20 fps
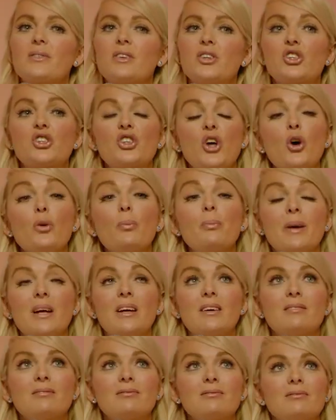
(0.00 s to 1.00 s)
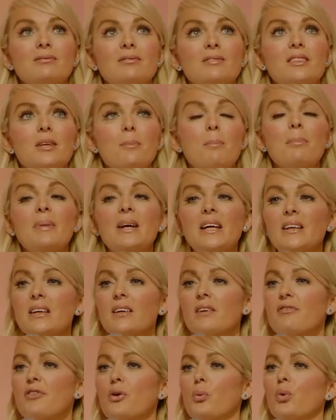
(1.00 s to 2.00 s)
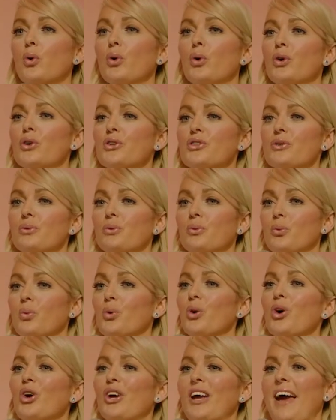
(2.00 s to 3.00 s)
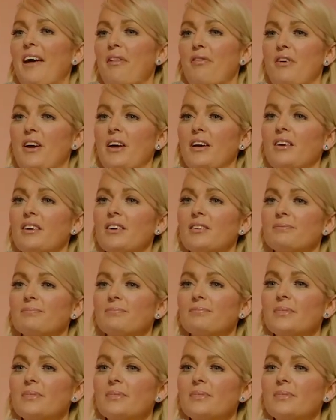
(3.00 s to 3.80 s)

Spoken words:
showed me the meaning of the word work ethic.